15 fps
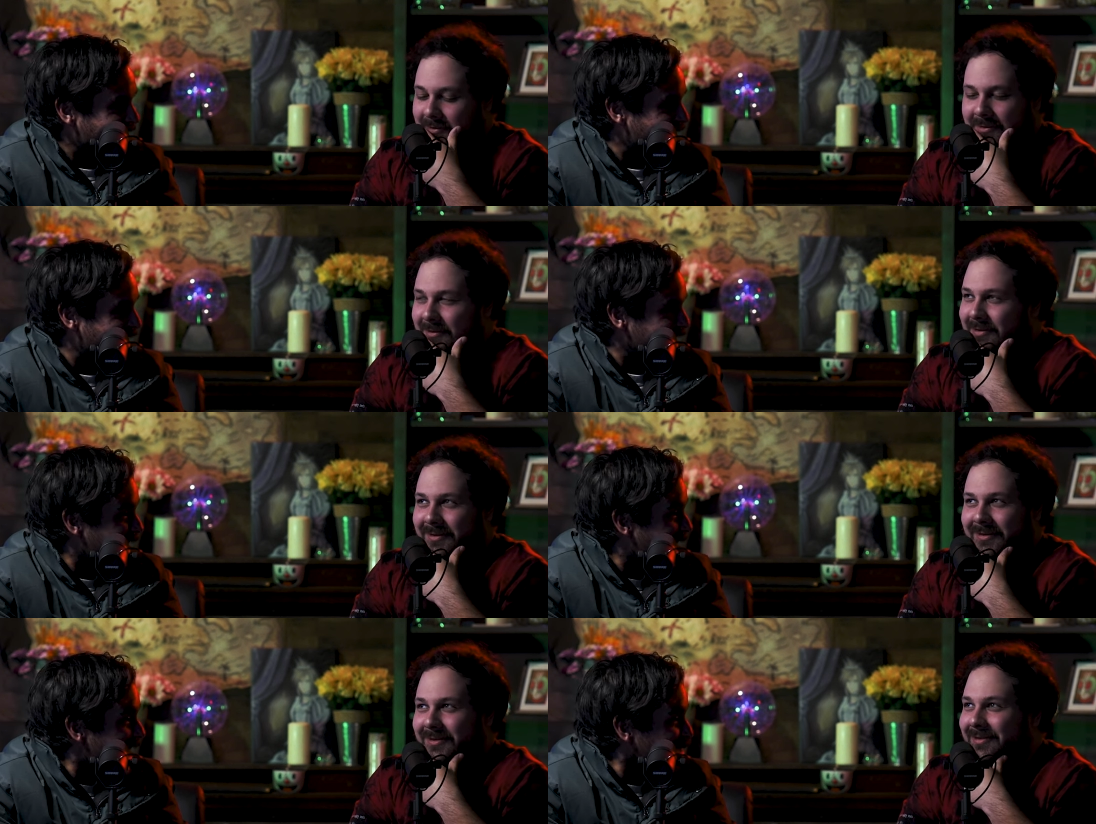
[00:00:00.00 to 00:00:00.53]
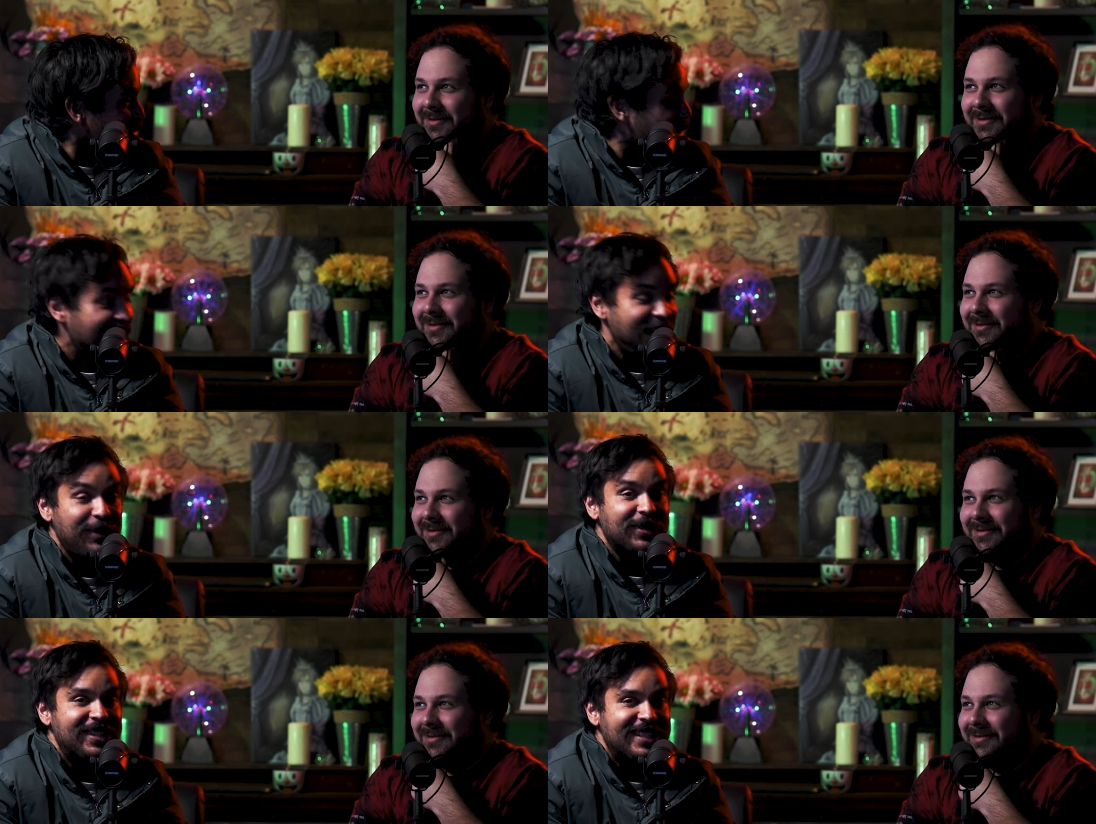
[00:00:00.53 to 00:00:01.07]
Speaker 1: And that's what
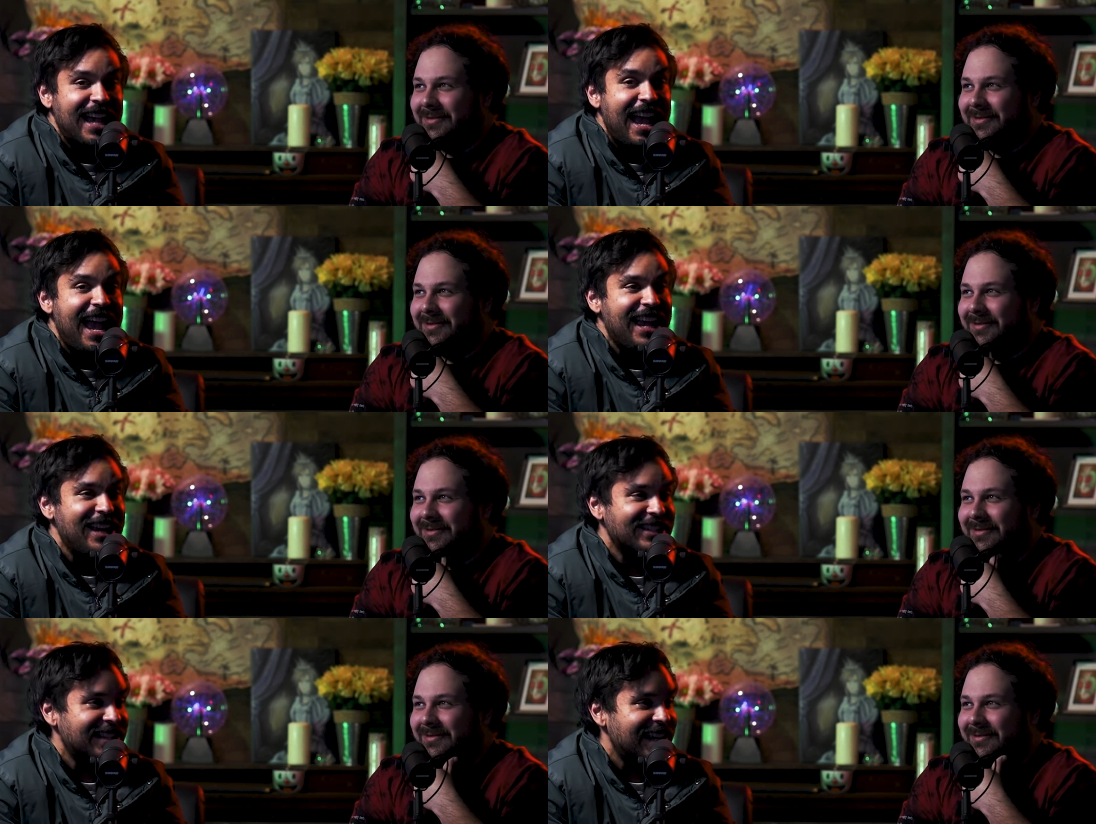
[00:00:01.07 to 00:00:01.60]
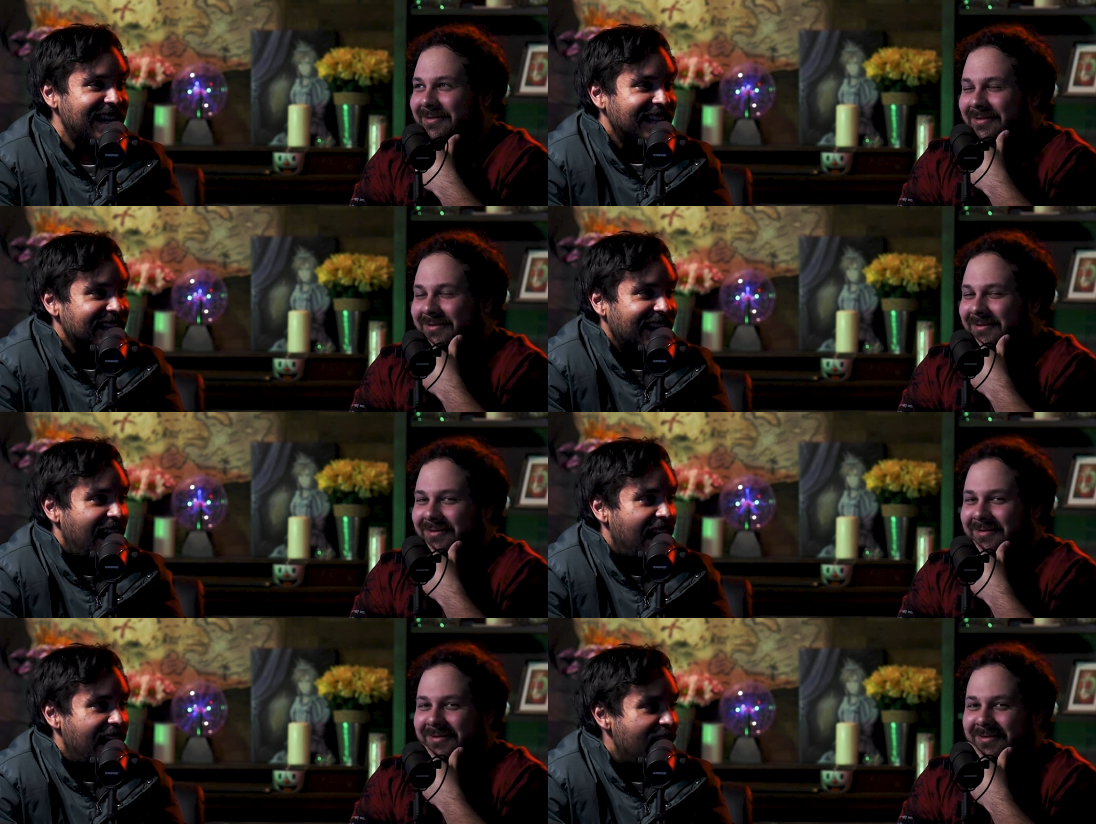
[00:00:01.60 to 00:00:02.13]
he would say. He's like,
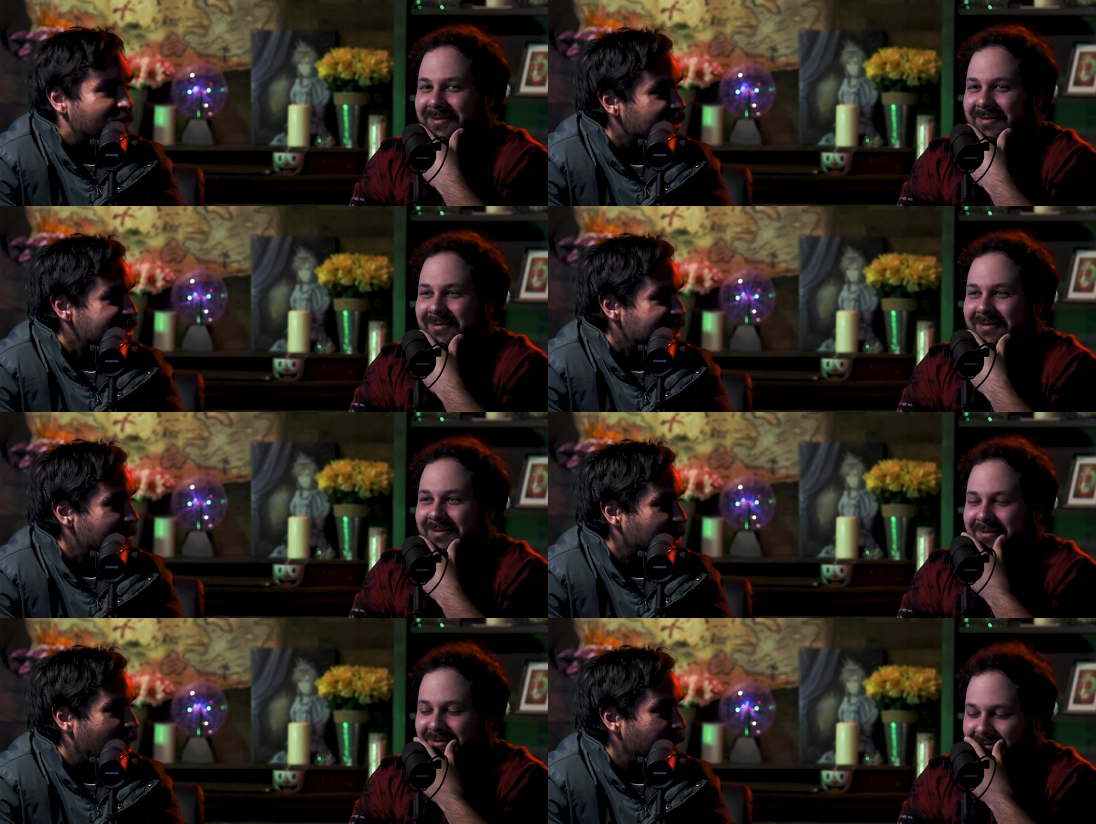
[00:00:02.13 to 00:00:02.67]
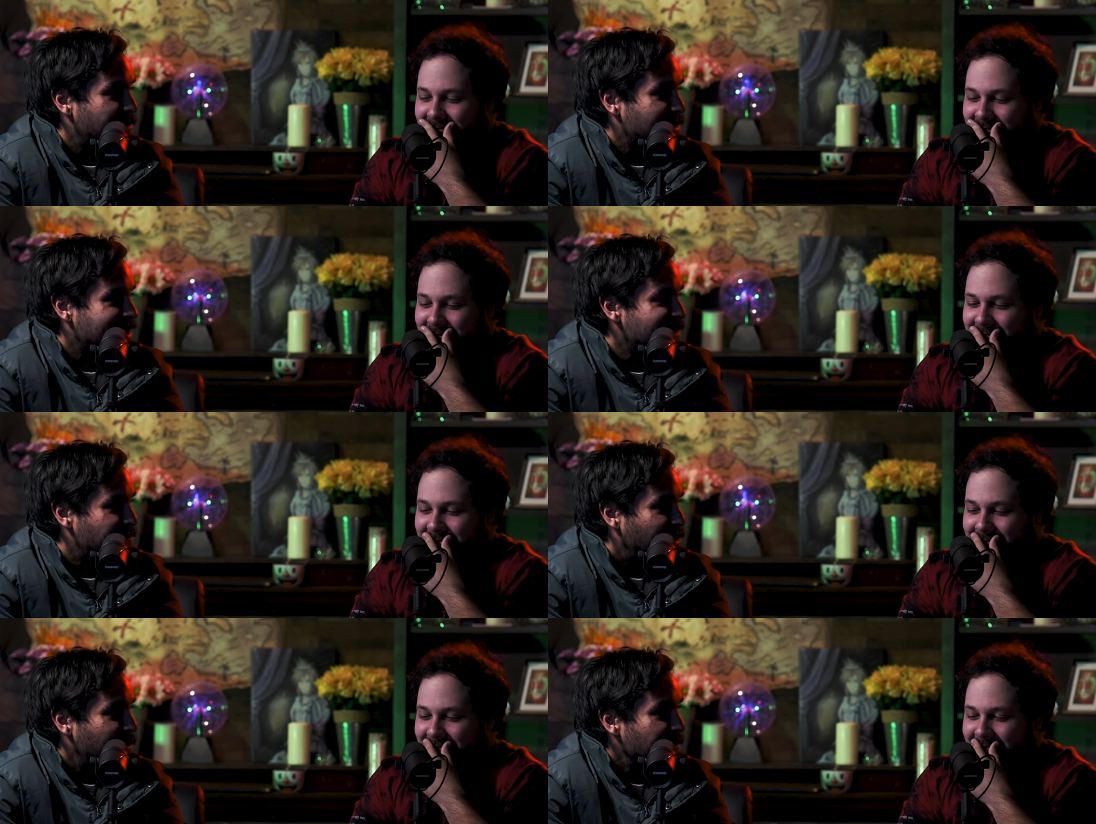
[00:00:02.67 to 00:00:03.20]
every time a cop
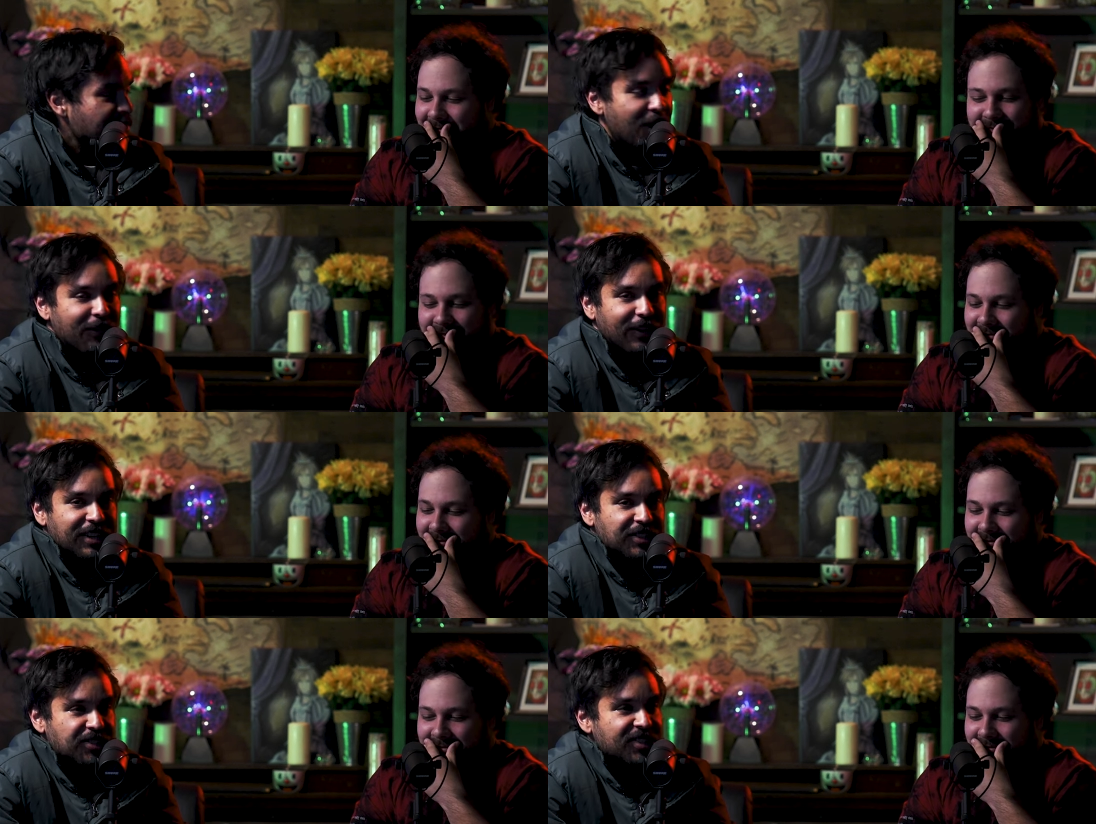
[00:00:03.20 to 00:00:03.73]
tries to pull me over, I